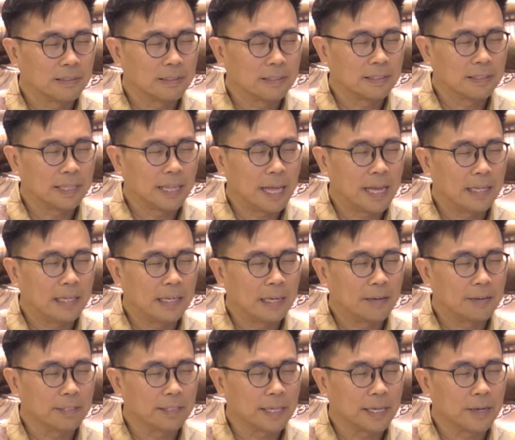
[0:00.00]
telling
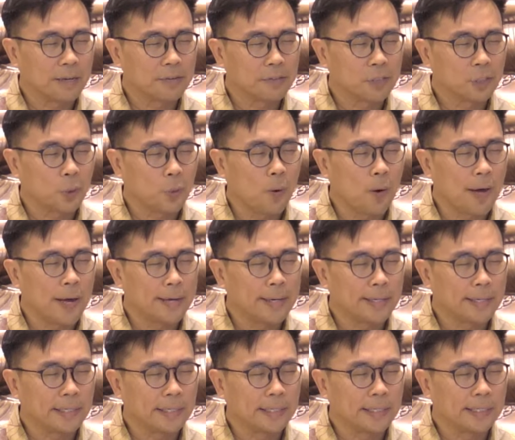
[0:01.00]
ourselves
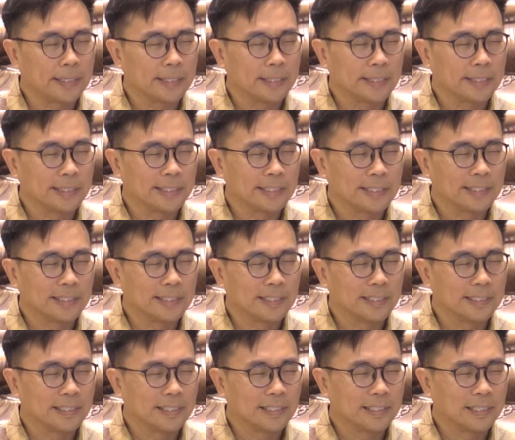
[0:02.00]
quietly,
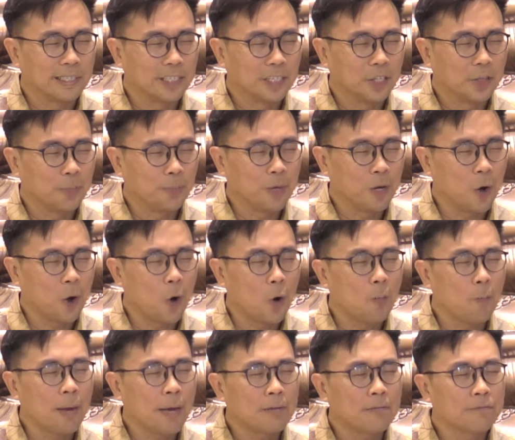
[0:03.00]
may
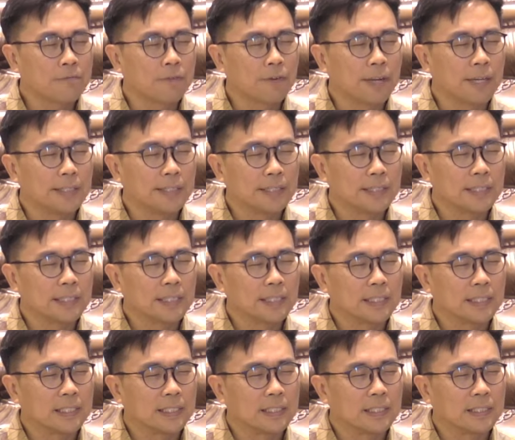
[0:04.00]
all my
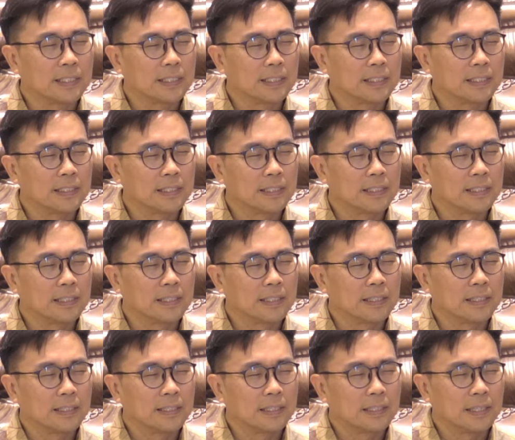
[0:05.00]
friends
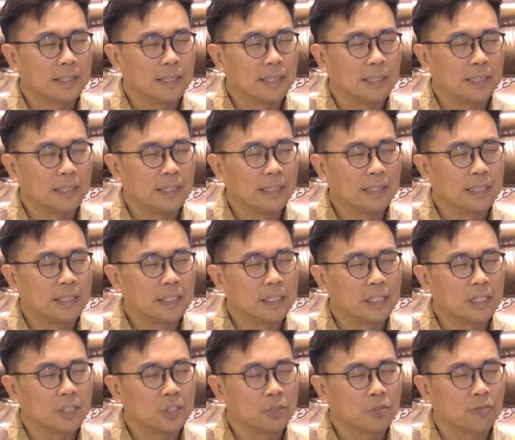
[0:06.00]
in this
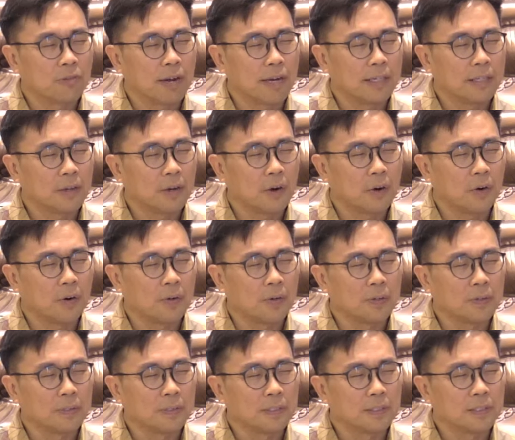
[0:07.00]
shrine hall
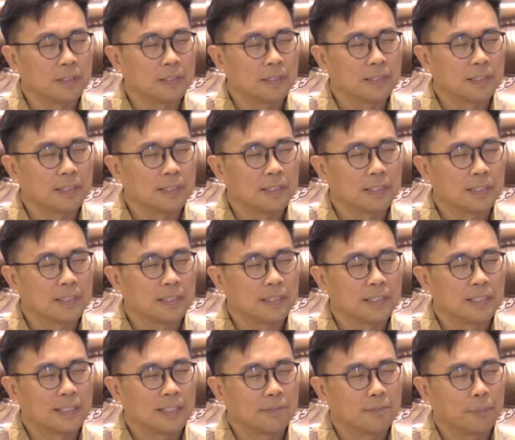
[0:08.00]

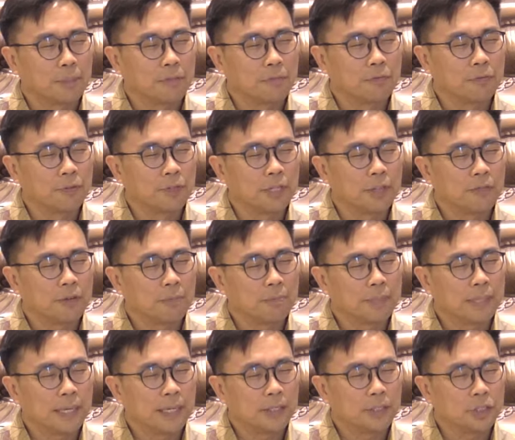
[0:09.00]
be free from
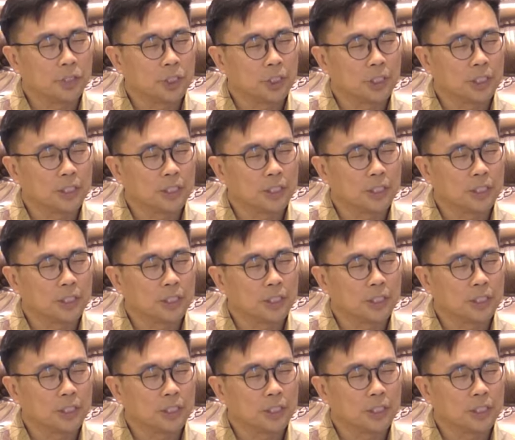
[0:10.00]
danger,